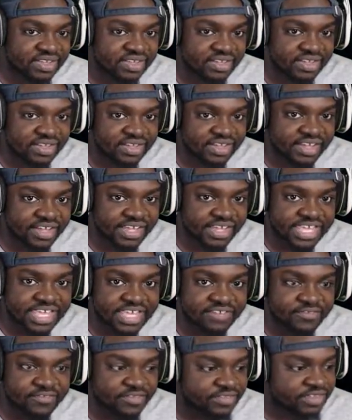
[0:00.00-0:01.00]
A key
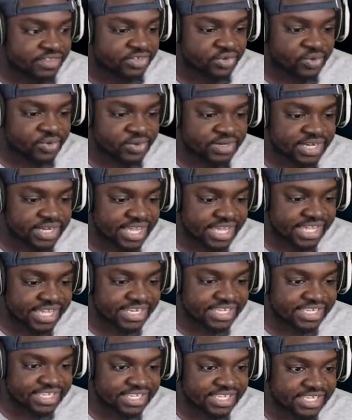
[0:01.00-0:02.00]
for the door in the
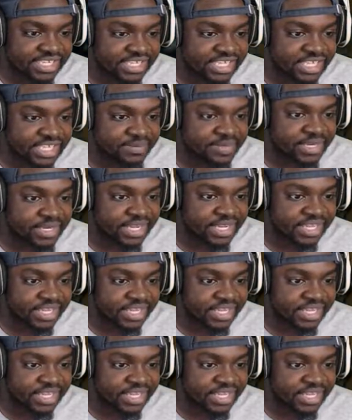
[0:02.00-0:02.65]
attic. Give me that.